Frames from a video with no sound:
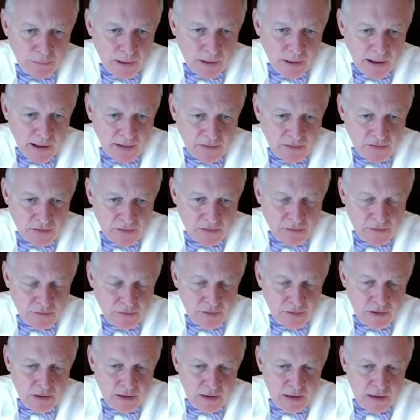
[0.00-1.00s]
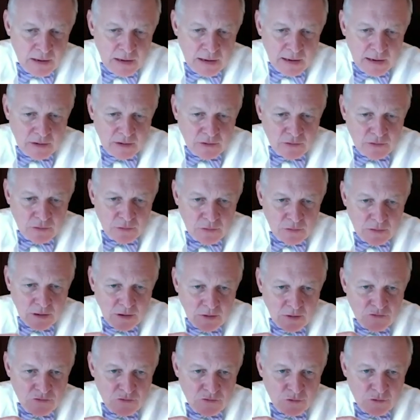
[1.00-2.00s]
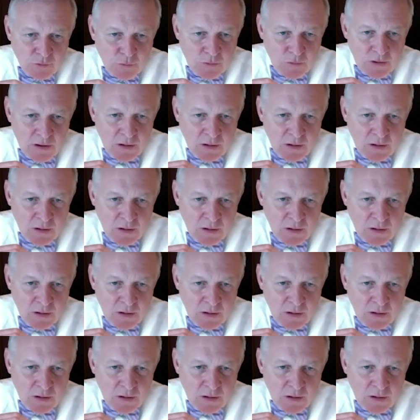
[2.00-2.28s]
positive. And to a large degree,